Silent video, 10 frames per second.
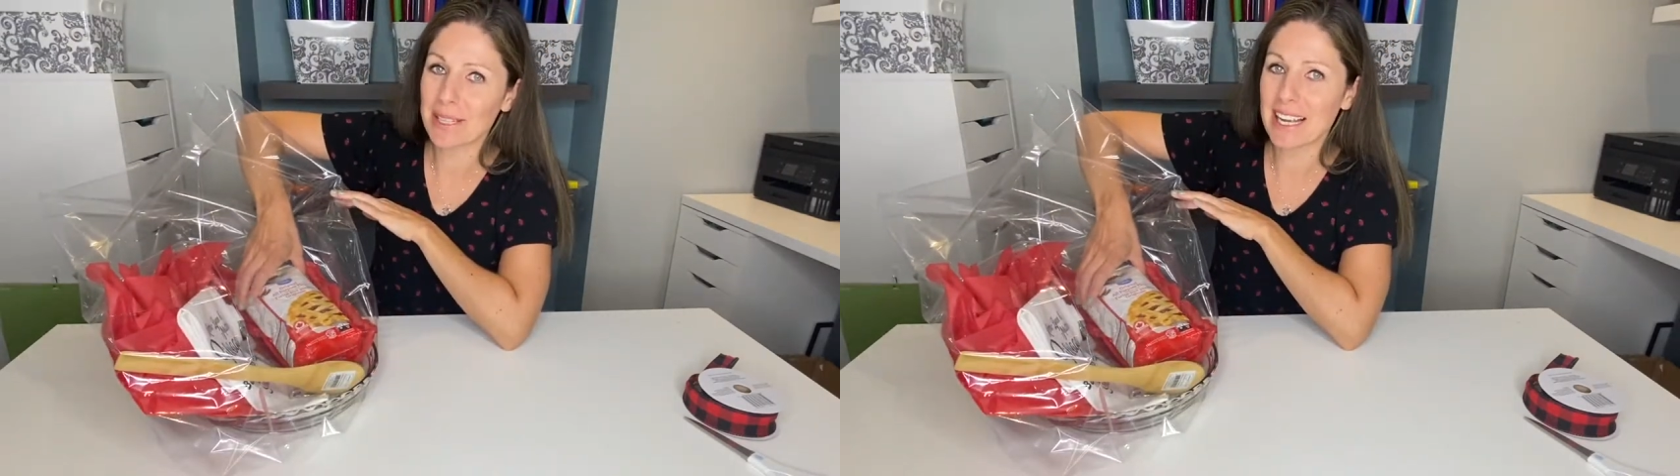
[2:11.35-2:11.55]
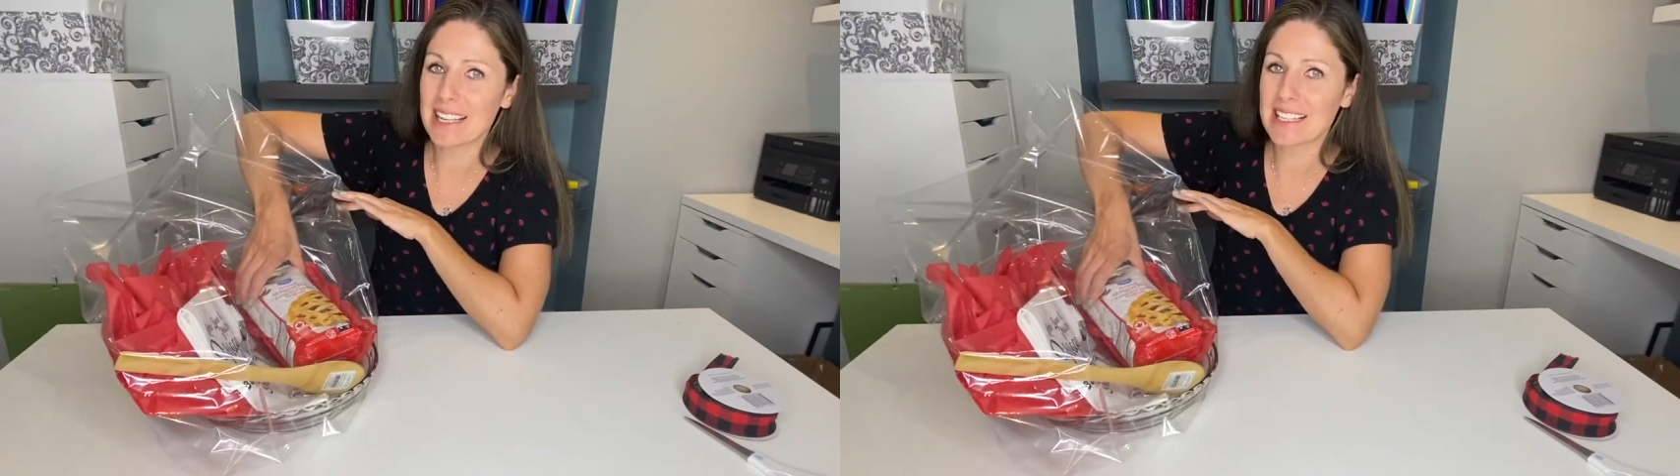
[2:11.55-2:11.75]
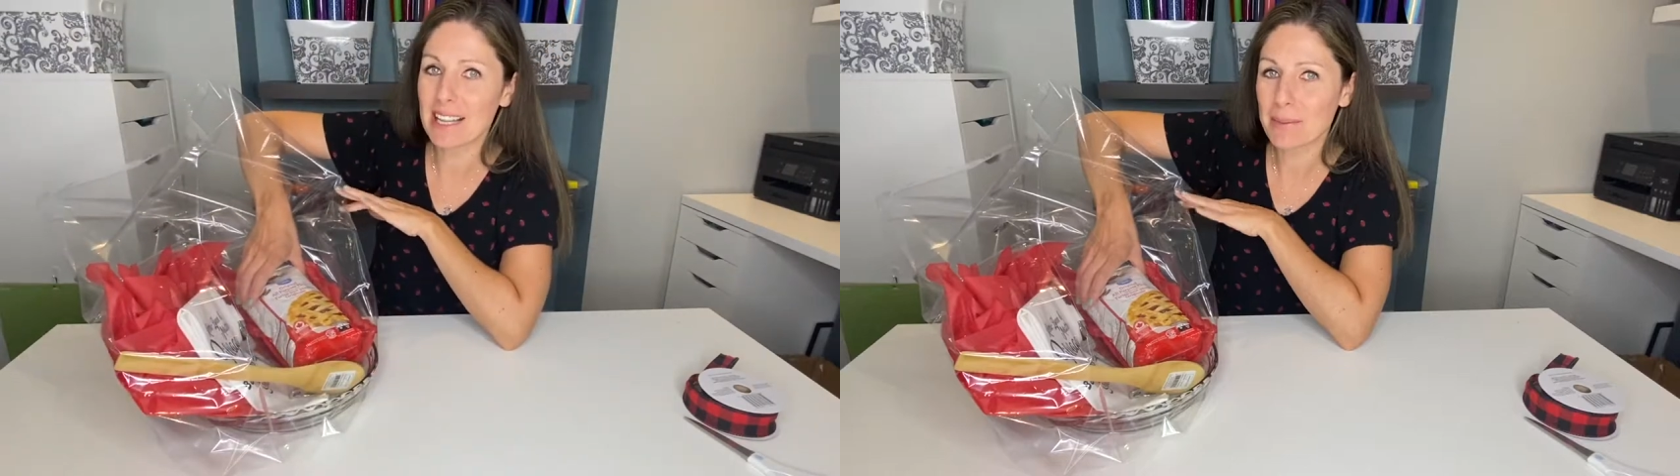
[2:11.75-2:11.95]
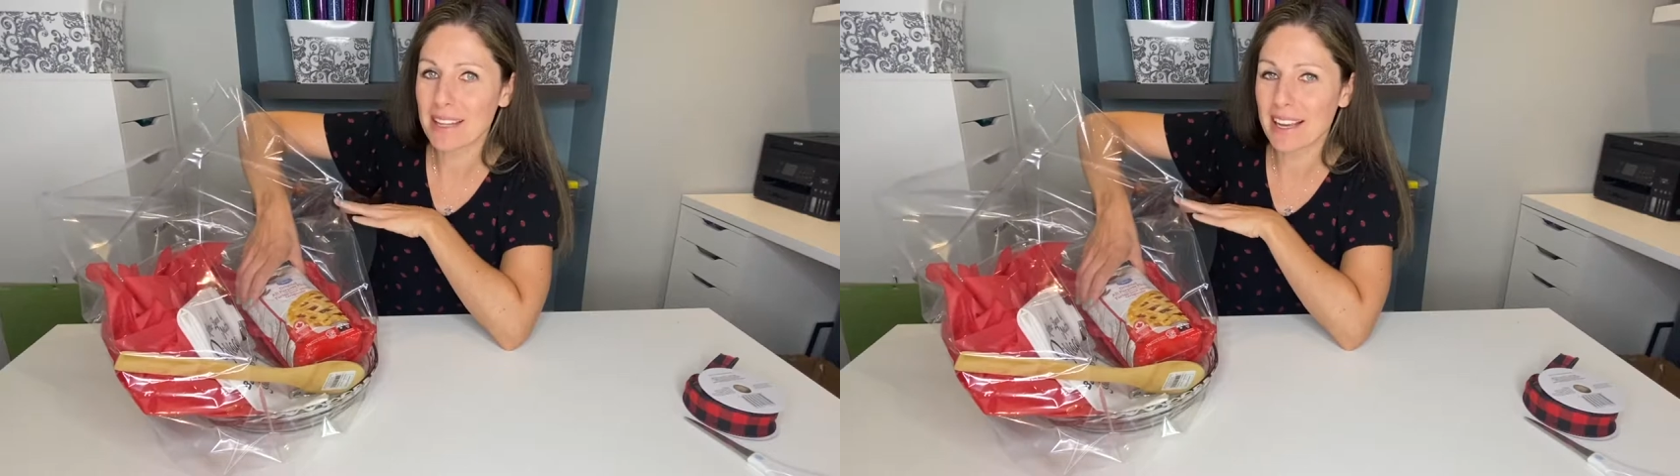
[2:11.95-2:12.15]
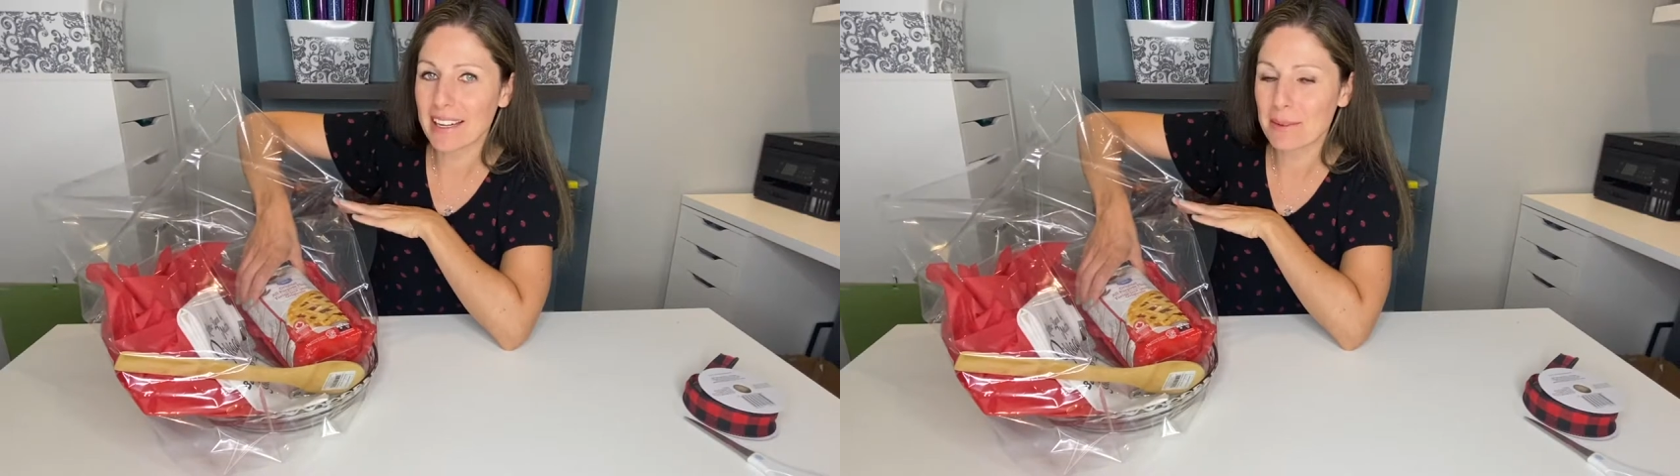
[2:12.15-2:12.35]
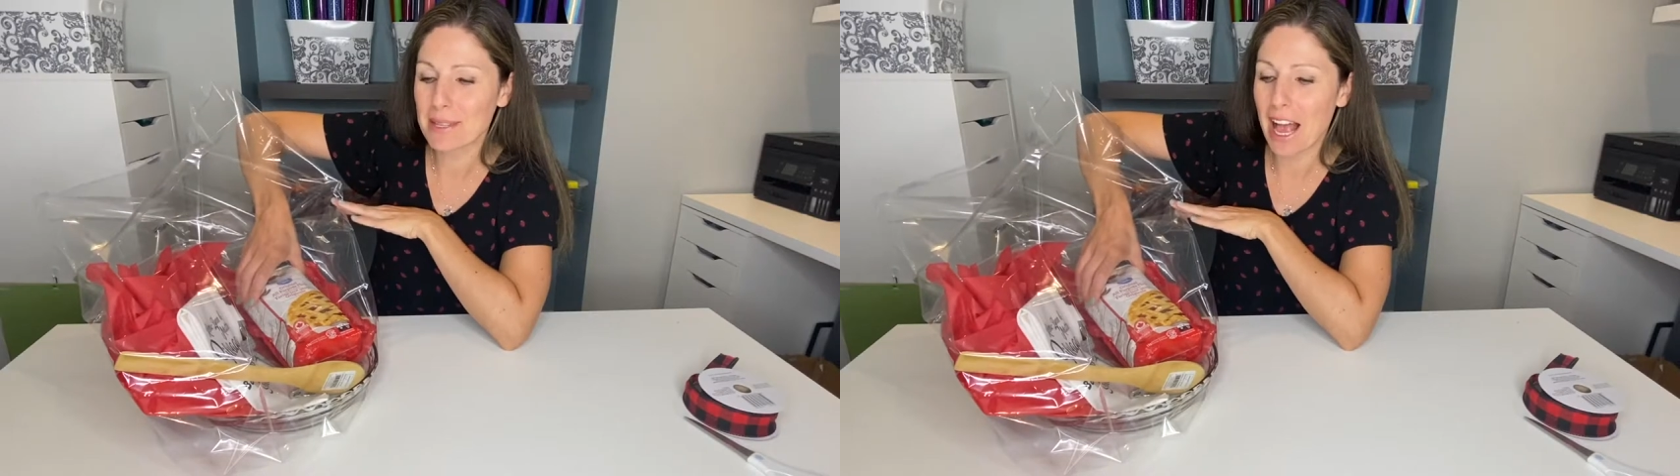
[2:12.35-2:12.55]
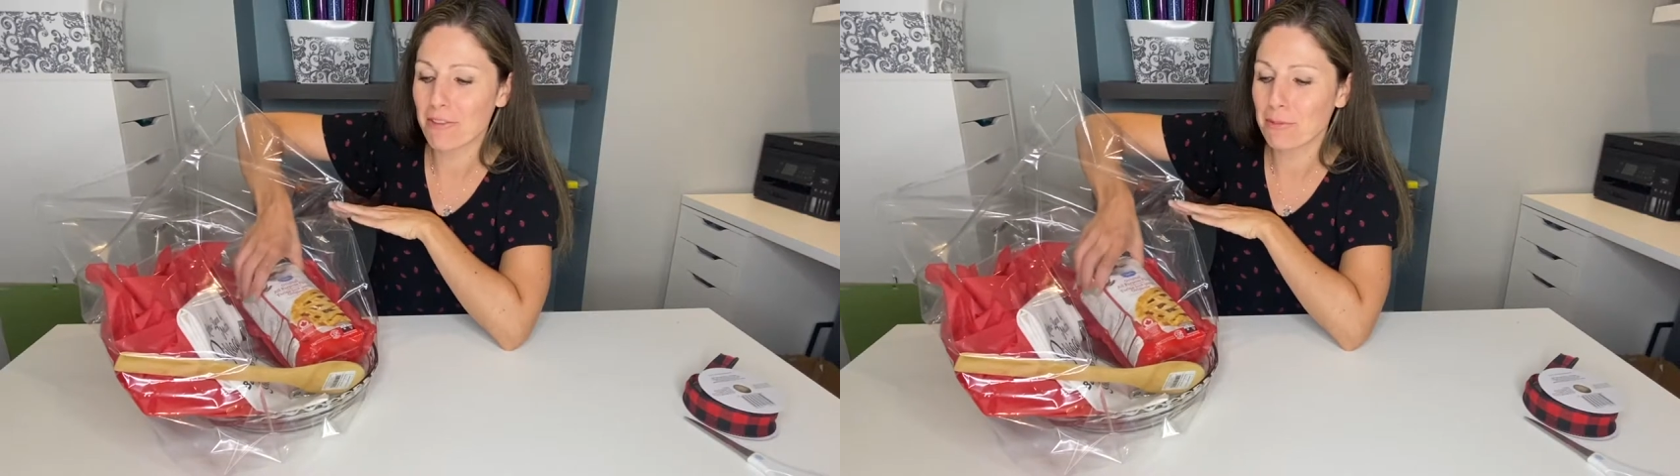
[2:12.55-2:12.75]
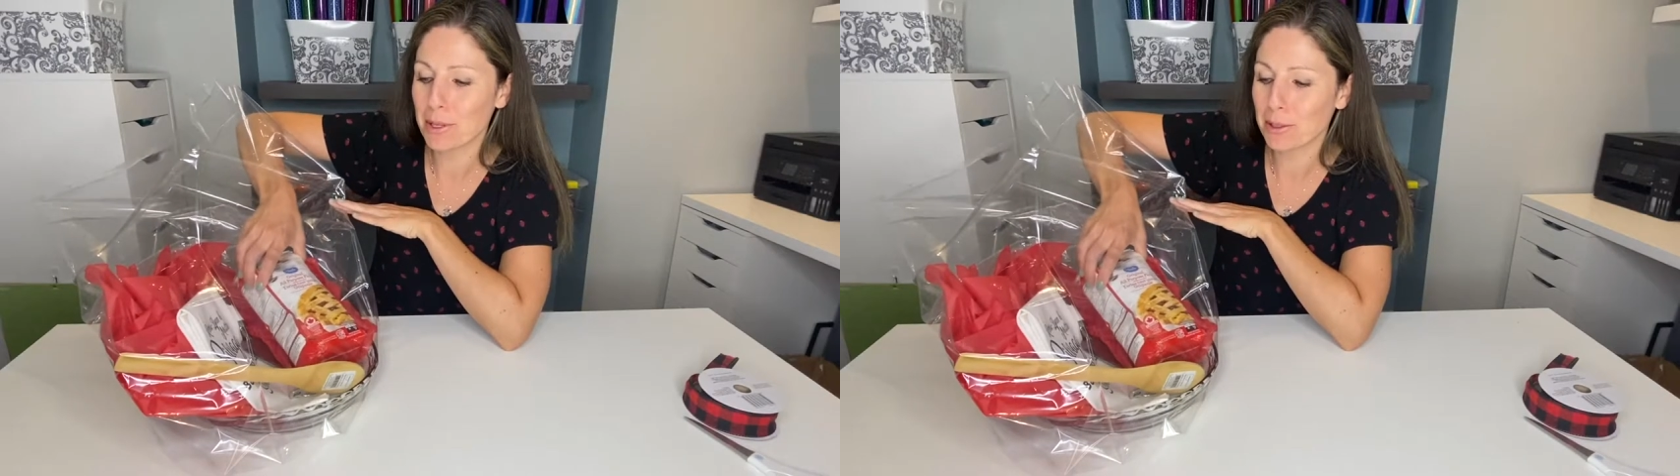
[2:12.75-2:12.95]
because some of the items
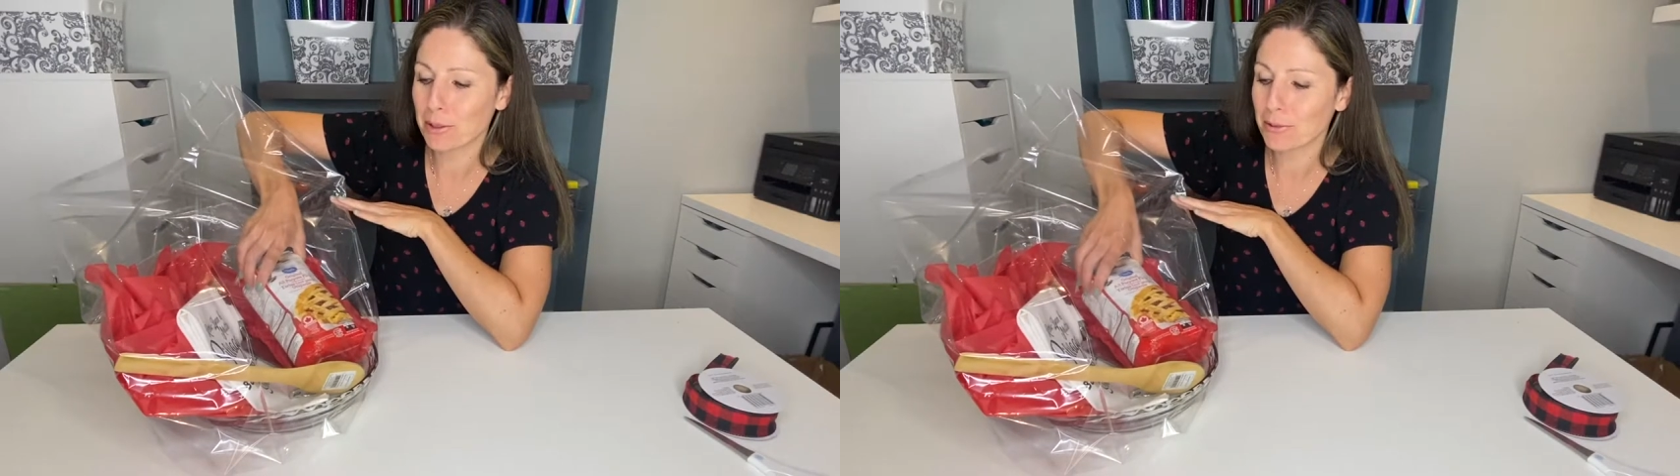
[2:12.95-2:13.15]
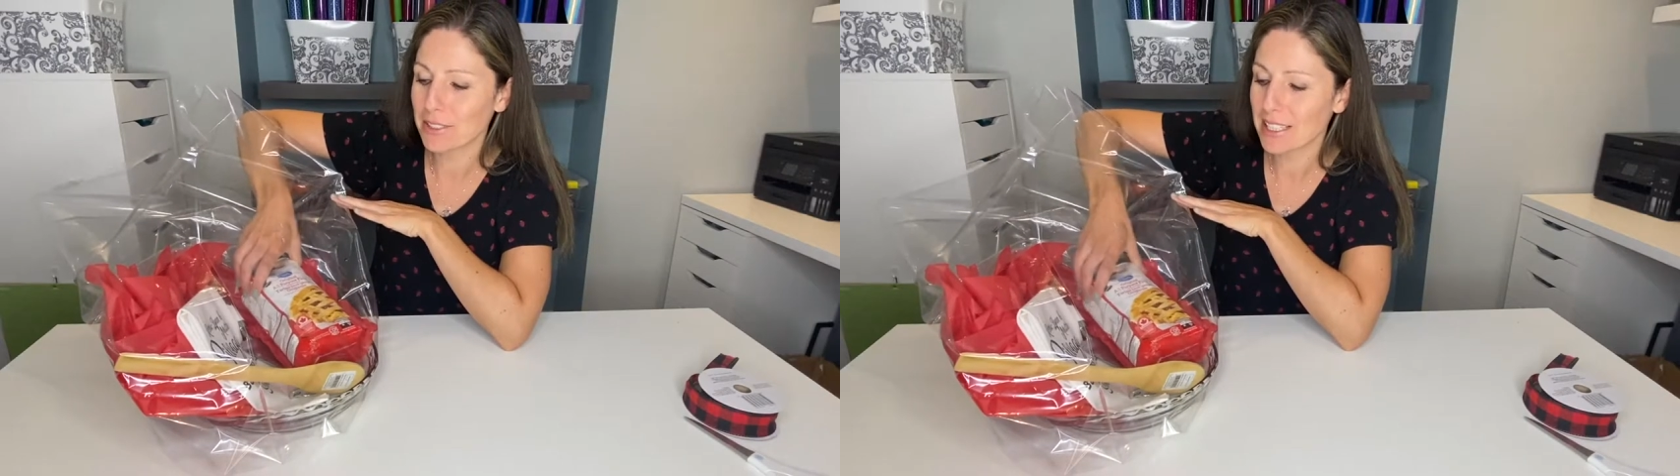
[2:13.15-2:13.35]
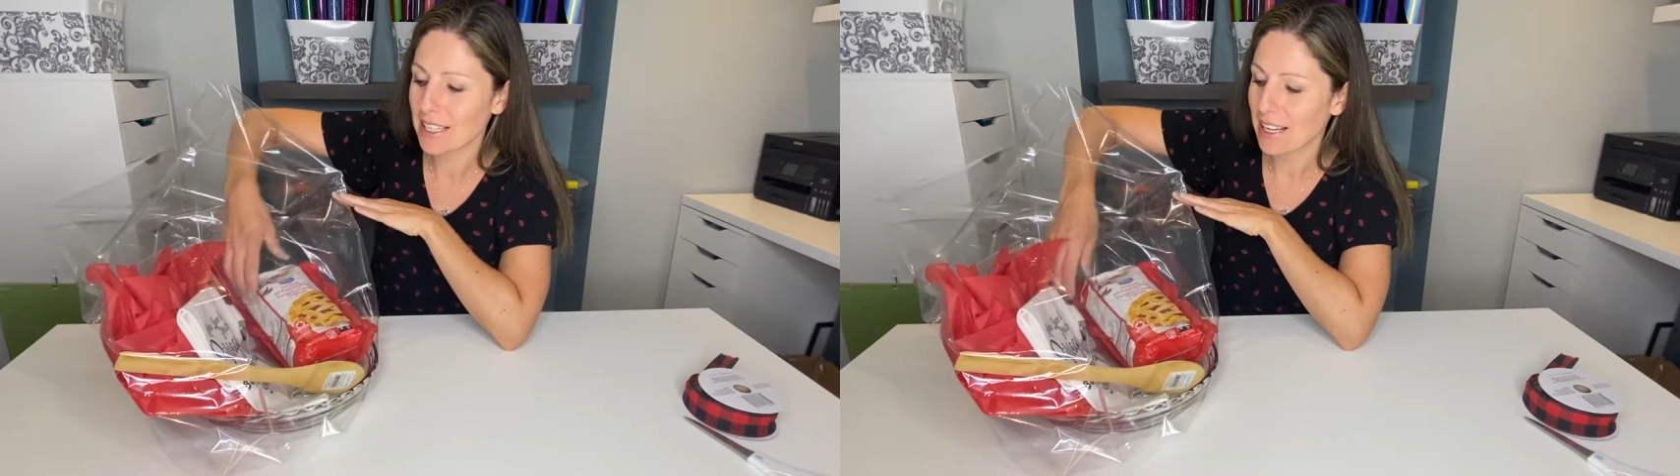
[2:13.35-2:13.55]
have moved,